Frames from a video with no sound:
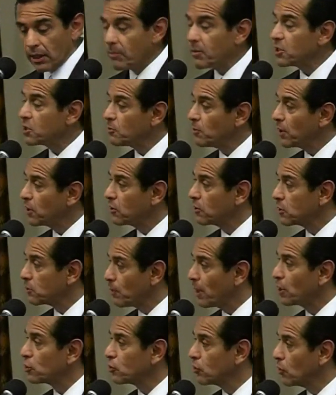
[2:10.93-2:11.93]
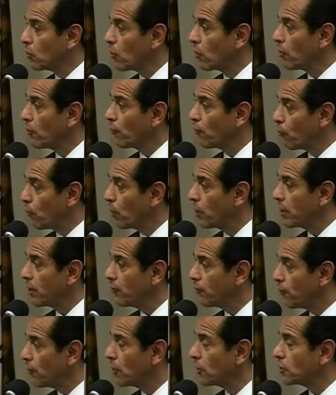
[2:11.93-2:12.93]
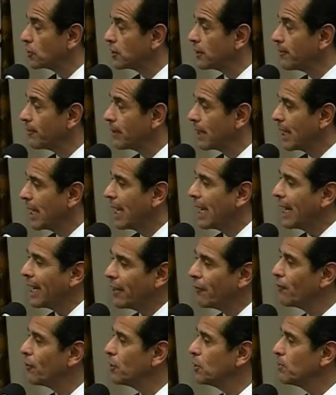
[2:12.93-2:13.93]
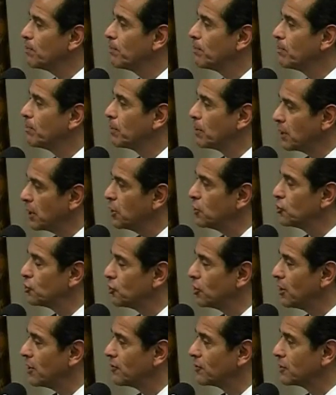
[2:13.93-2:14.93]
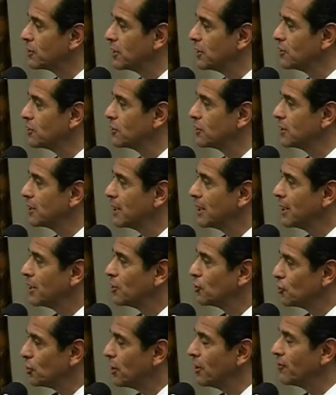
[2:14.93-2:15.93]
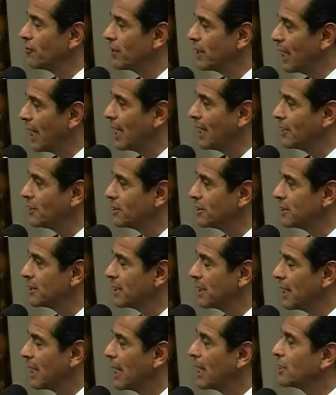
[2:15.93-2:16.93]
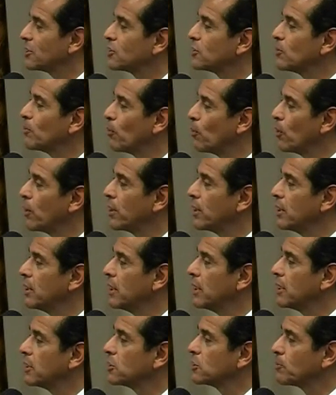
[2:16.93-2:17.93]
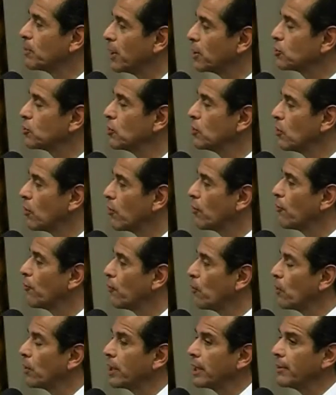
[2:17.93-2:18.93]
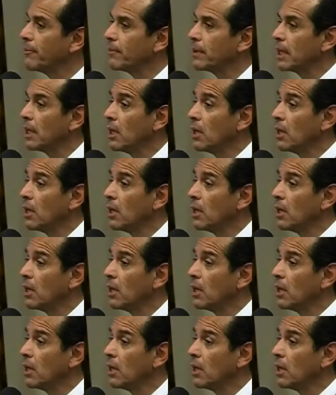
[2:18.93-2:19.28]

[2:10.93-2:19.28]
Let me speak to Special Order 40 first. Every police chief since Chief Gates has supported Special Order 40.